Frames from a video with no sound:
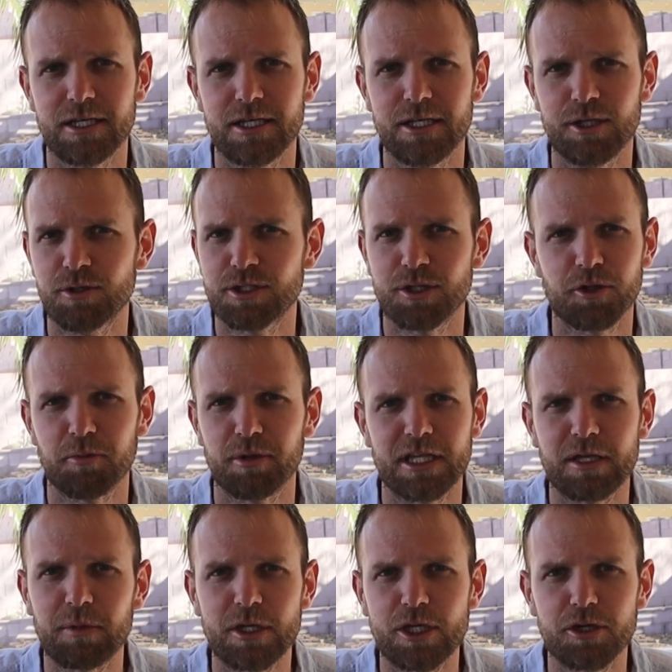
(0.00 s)
You still don't
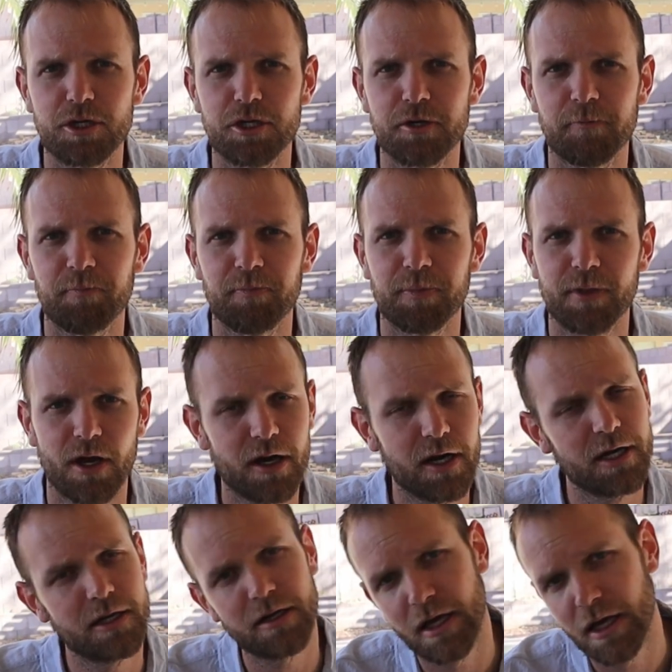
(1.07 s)
believe me, do you? All
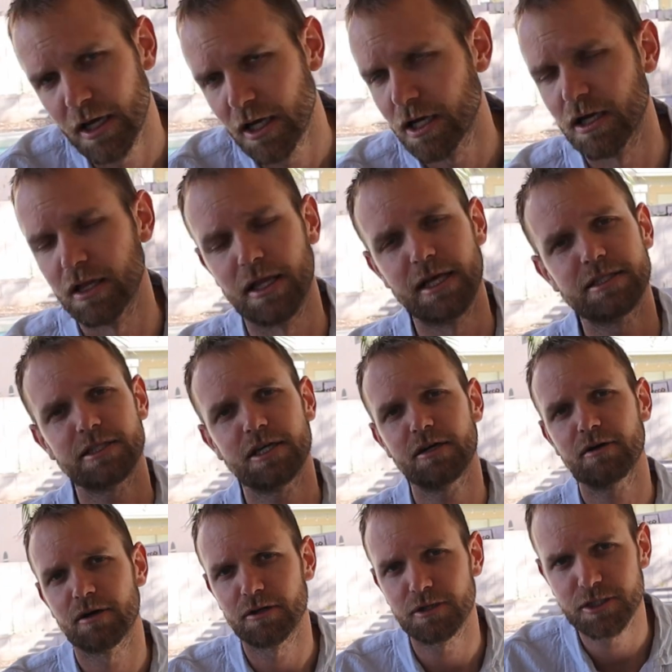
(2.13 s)
right, let's
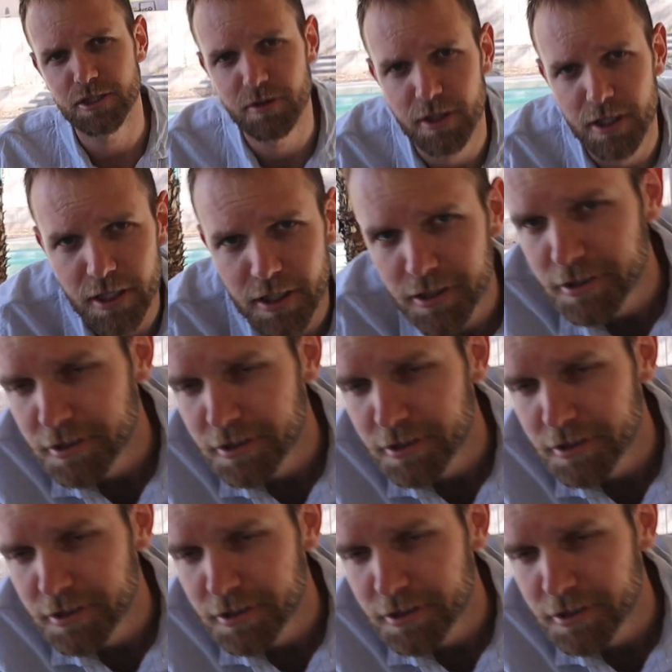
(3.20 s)
go. I'll show you.